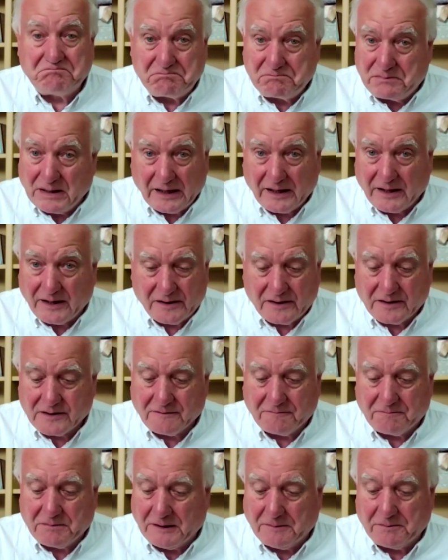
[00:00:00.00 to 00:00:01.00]
billions
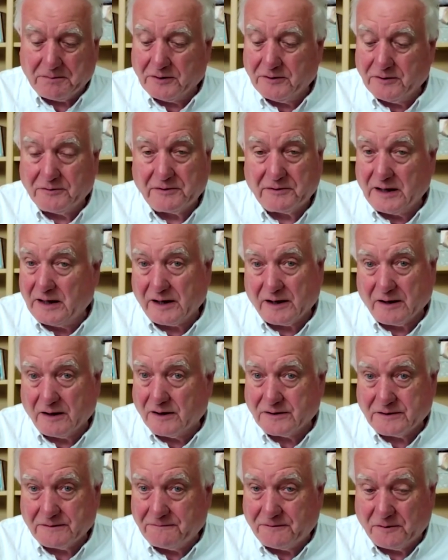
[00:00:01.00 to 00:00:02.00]
of people who really
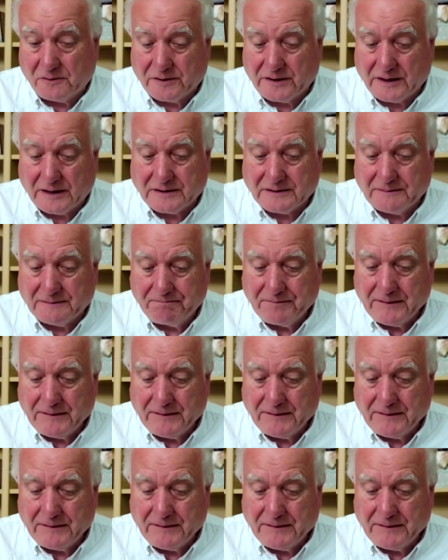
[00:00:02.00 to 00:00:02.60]
can't afford it.